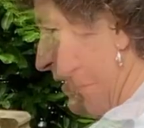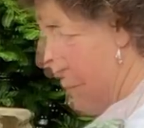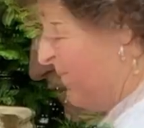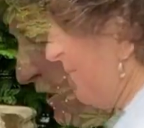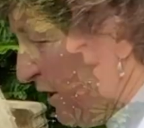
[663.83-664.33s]

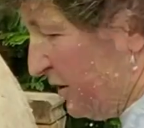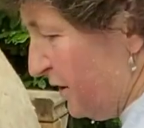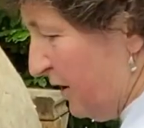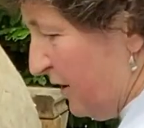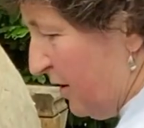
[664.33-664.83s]
The heat
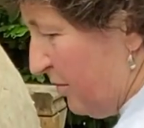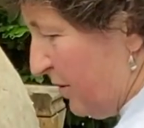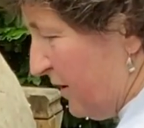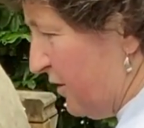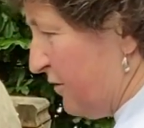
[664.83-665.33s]

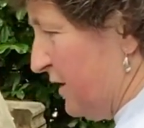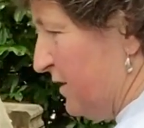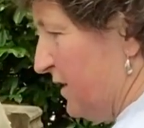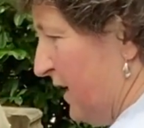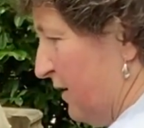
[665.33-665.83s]

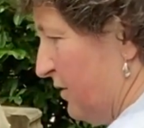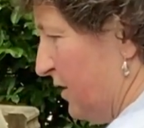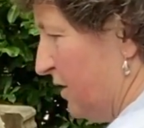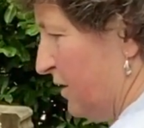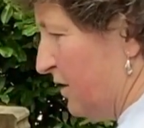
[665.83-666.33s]
penetrates down
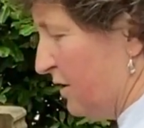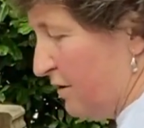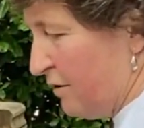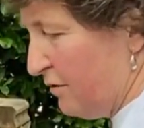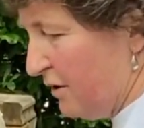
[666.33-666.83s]

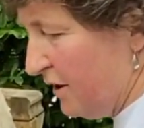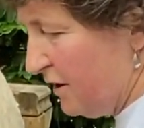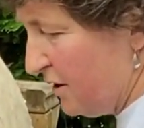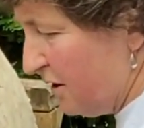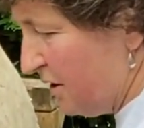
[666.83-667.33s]
through the
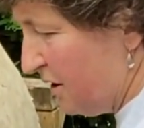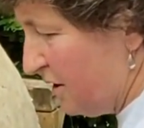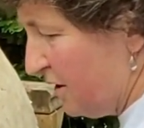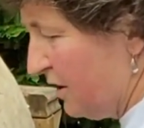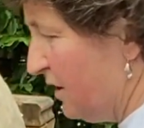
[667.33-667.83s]
lid,
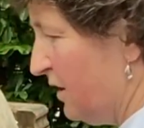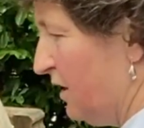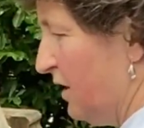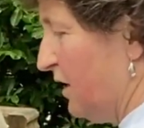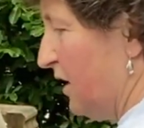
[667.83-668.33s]

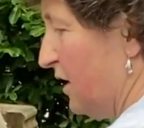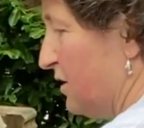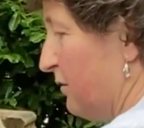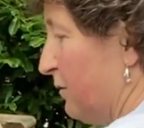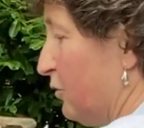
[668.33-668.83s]
and
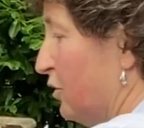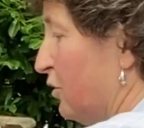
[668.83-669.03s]
so it will